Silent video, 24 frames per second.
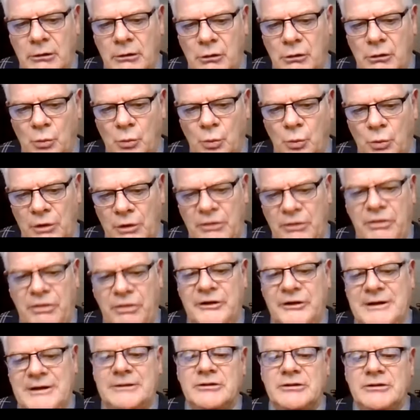with the
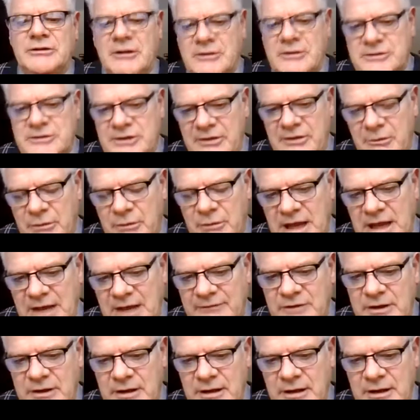technology that we have
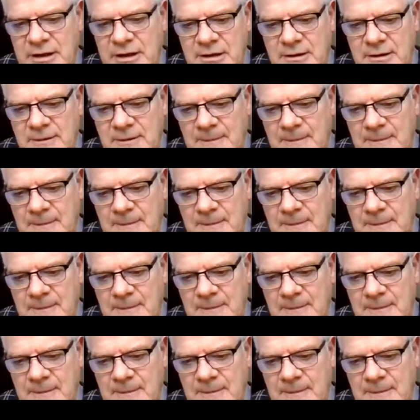today,